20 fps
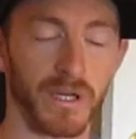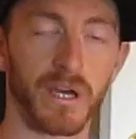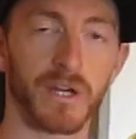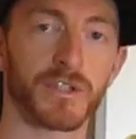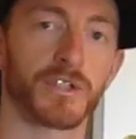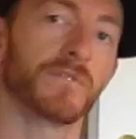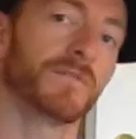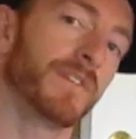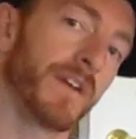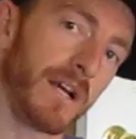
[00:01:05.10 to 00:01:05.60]

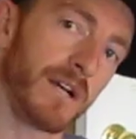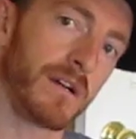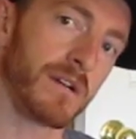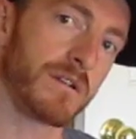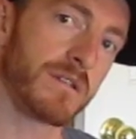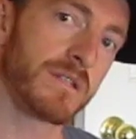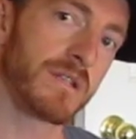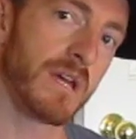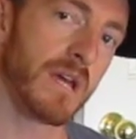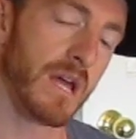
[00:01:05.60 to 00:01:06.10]
cut your
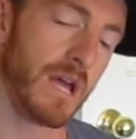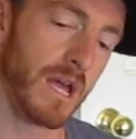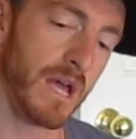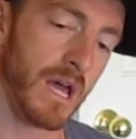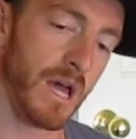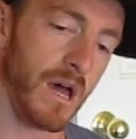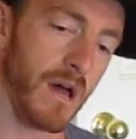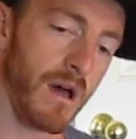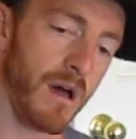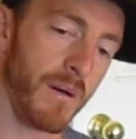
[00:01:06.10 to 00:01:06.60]
fingers.
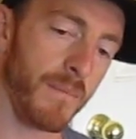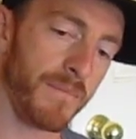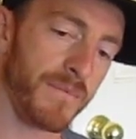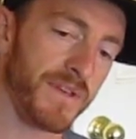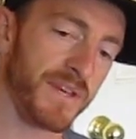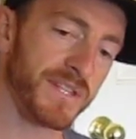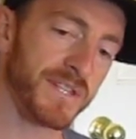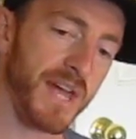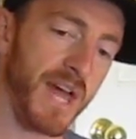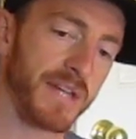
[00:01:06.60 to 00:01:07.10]

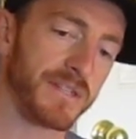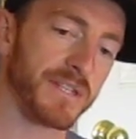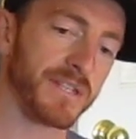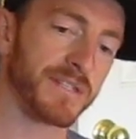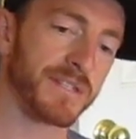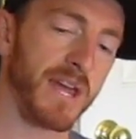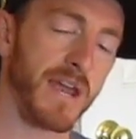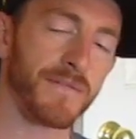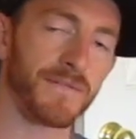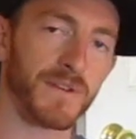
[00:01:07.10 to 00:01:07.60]
This has a
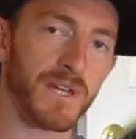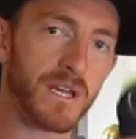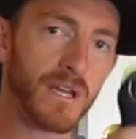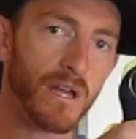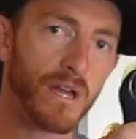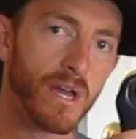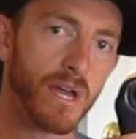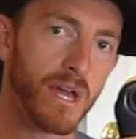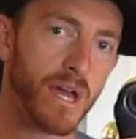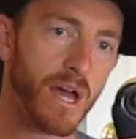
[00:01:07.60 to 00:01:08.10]
safety,
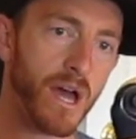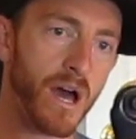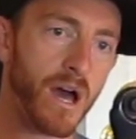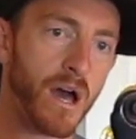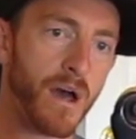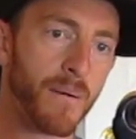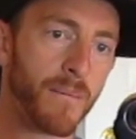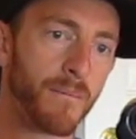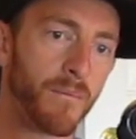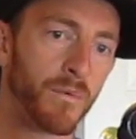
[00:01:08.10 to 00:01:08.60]

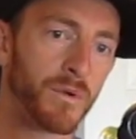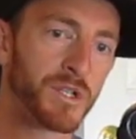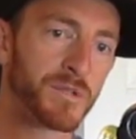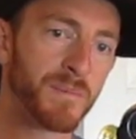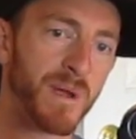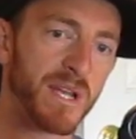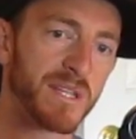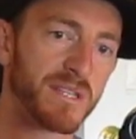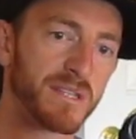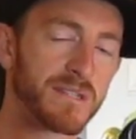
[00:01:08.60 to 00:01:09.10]
which
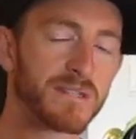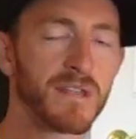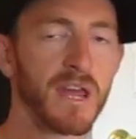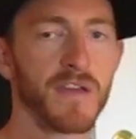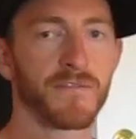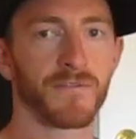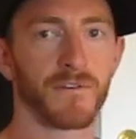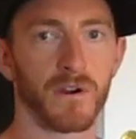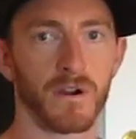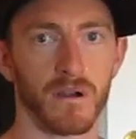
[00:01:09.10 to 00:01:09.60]
makes it
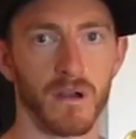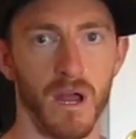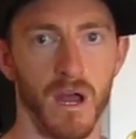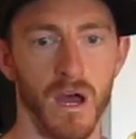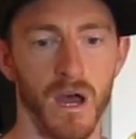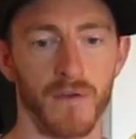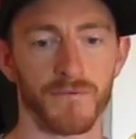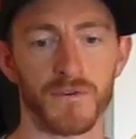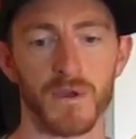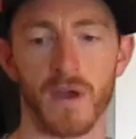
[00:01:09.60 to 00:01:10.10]
safer.
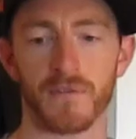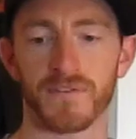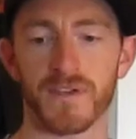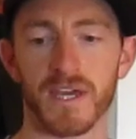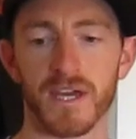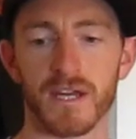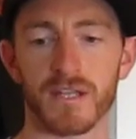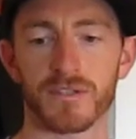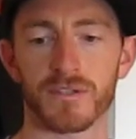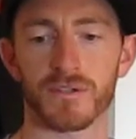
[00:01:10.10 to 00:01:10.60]
If you have
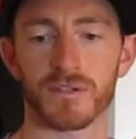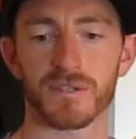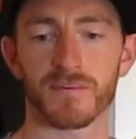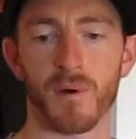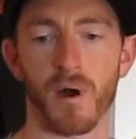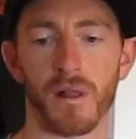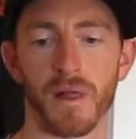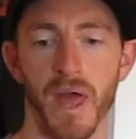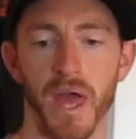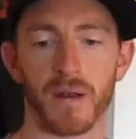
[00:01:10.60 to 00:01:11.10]
kids or
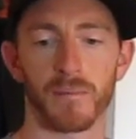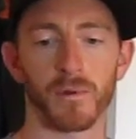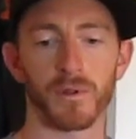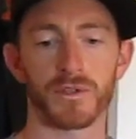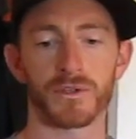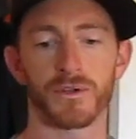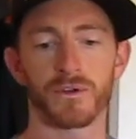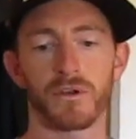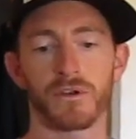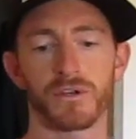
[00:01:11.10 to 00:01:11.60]
small
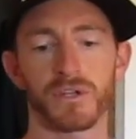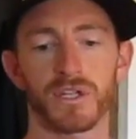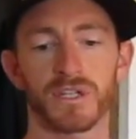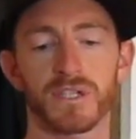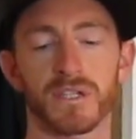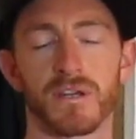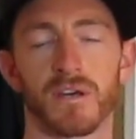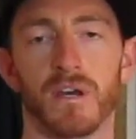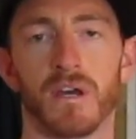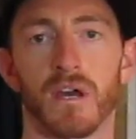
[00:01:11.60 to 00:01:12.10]
animals, or you're
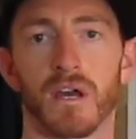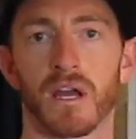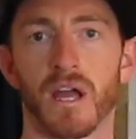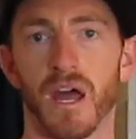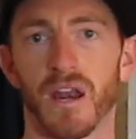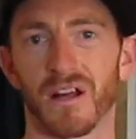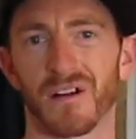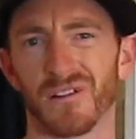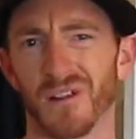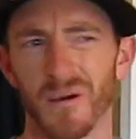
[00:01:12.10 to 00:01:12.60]
just
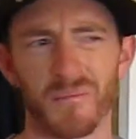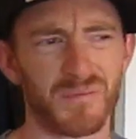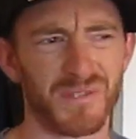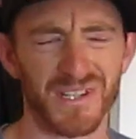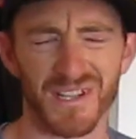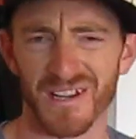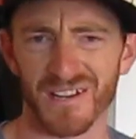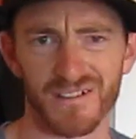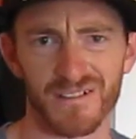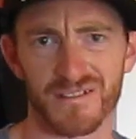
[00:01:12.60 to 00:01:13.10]
kind of
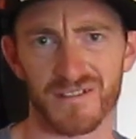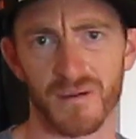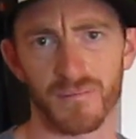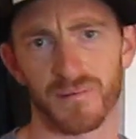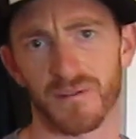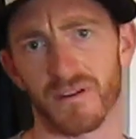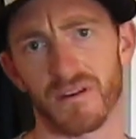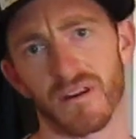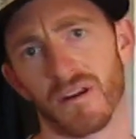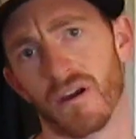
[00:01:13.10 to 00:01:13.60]
clumsy or
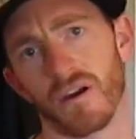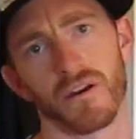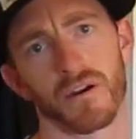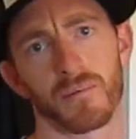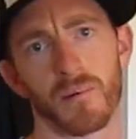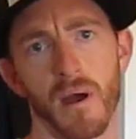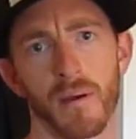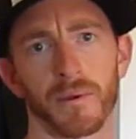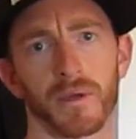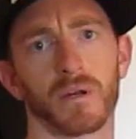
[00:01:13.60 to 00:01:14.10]
something, you're
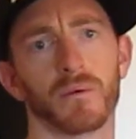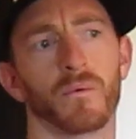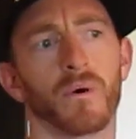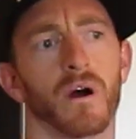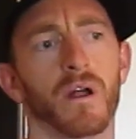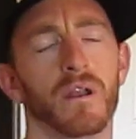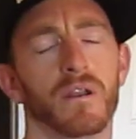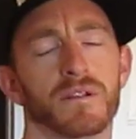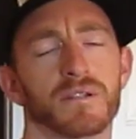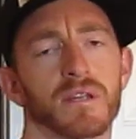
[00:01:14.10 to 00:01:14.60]
probably going to
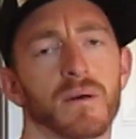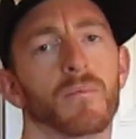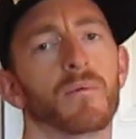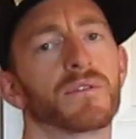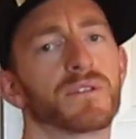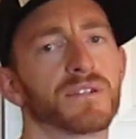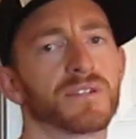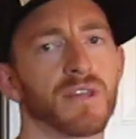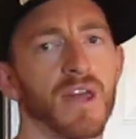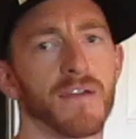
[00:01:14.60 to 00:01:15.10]
want something
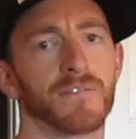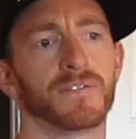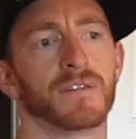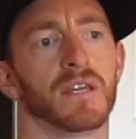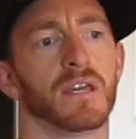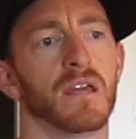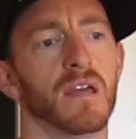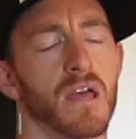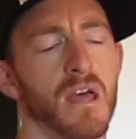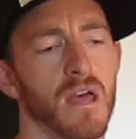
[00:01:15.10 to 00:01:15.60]
with a
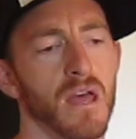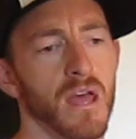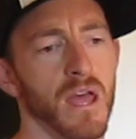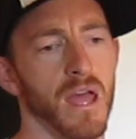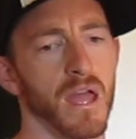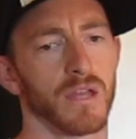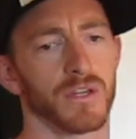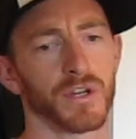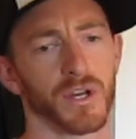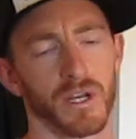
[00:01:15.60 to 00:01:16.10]
safety.
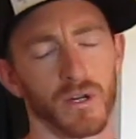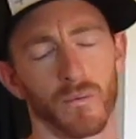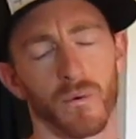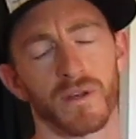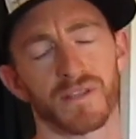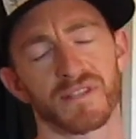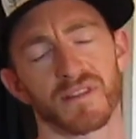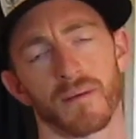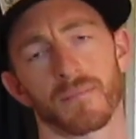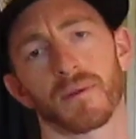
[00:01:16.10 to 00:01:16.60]
And you're going to
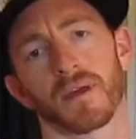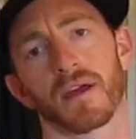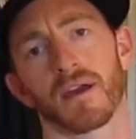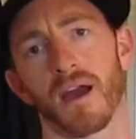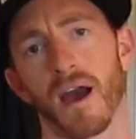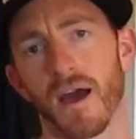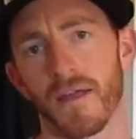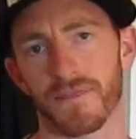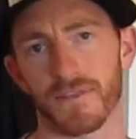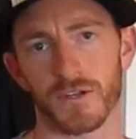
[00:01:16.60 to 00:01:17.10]
want something to
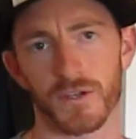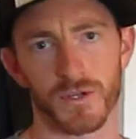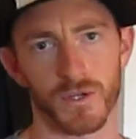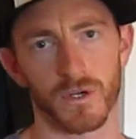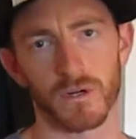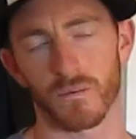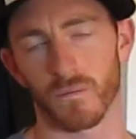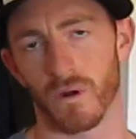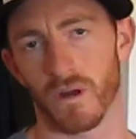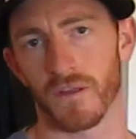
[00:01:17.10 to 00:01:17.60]
cut the
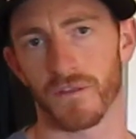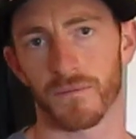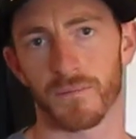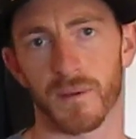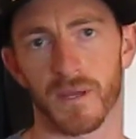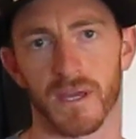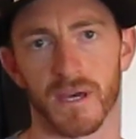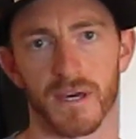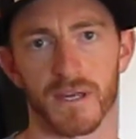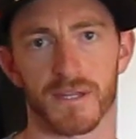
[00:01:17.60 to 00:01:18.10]
shirt with,
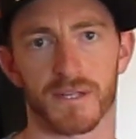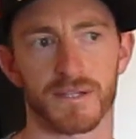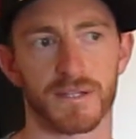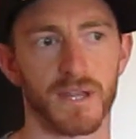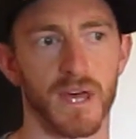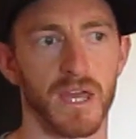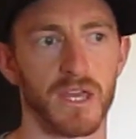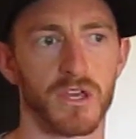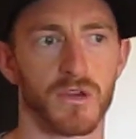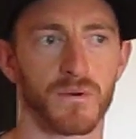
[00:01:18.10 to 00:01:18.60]
because
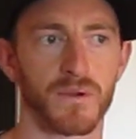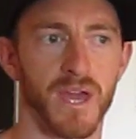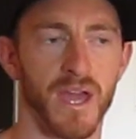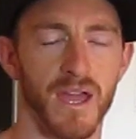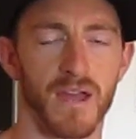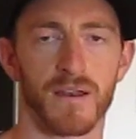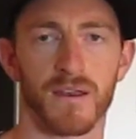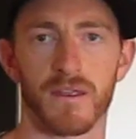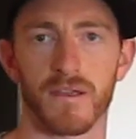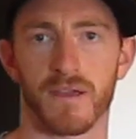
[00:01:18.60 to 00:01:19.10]
you
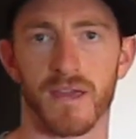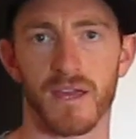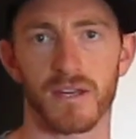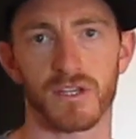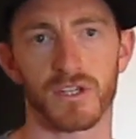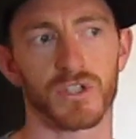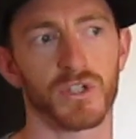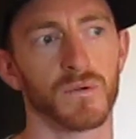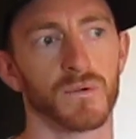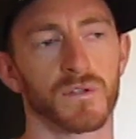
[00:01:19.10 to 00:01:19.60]
can't
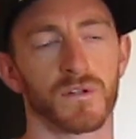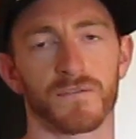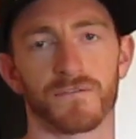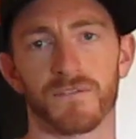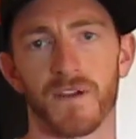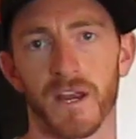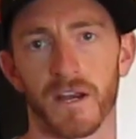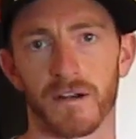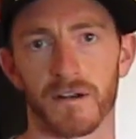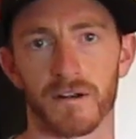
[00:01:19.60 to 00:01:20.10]
just use your
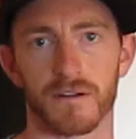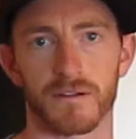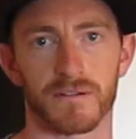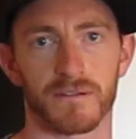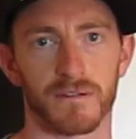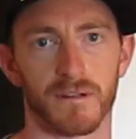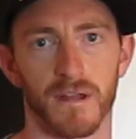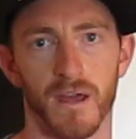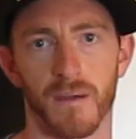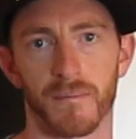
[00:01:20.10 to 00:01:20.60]
fingers and,